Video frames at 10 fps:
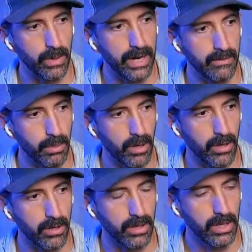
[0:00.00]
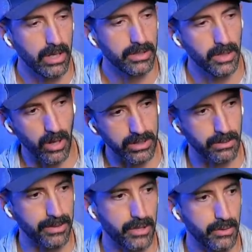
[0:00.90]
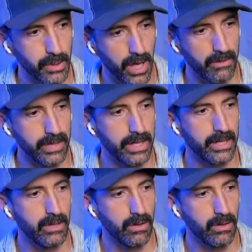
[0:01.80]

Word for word: Whenever Paul talks about the new covenant,